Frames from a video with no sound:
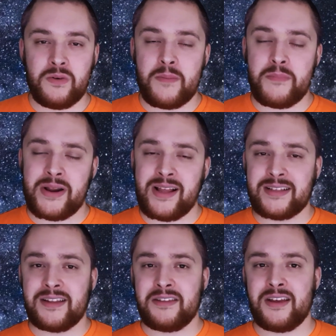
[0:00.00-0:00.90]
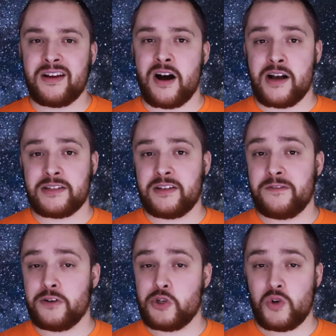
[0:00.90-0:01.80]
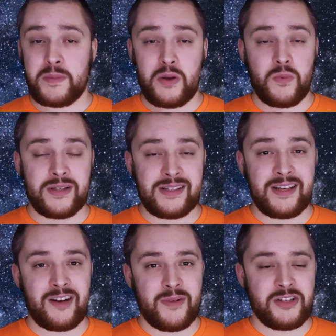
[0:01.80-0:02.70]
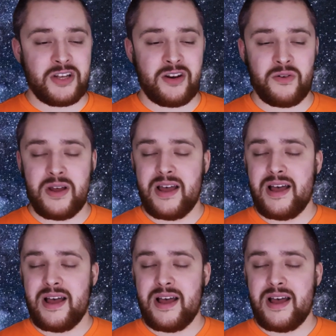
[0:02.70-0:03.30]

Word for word: But I'd like to thank Austin for joining me once again on my channel.